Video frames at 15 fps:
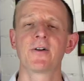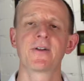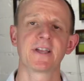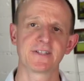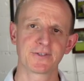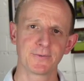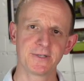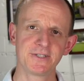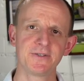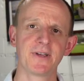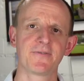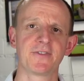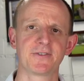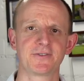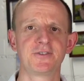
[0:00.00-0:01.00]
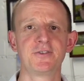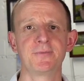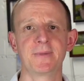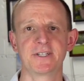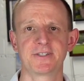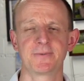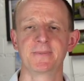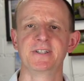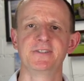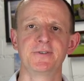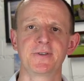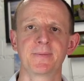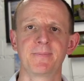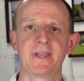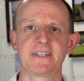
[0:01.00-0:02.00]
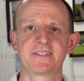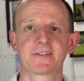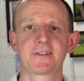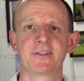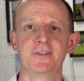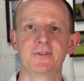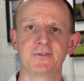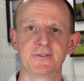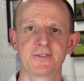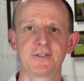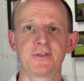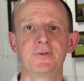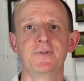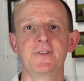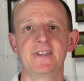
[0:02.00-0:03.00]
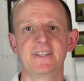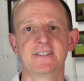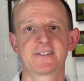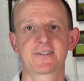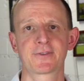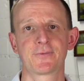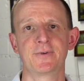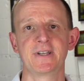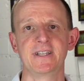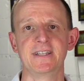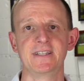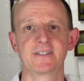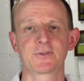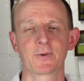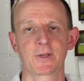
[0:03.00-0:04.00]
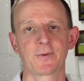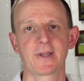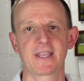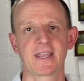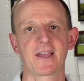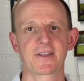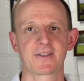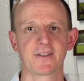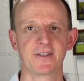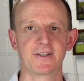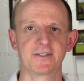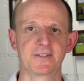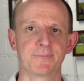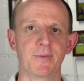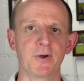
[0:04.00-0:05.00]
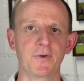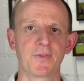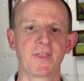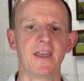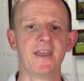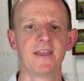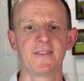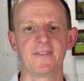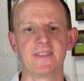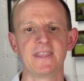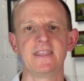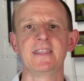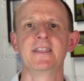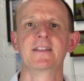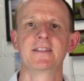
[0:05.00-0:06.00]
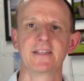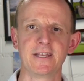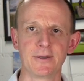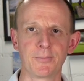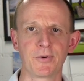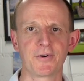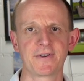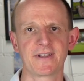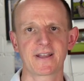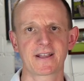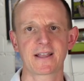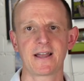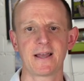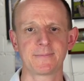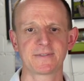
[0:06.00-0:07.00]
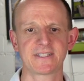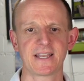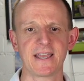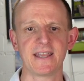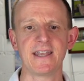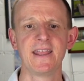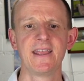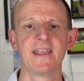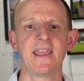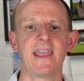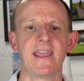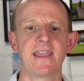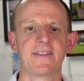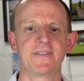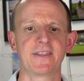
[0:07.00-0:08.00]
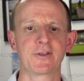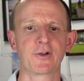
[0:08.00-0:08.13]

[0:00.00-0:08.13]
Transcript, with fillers: Okay, so once you have those two measurements, you can basically use two of these three swing weight calculators, both the leaderboard.com site and the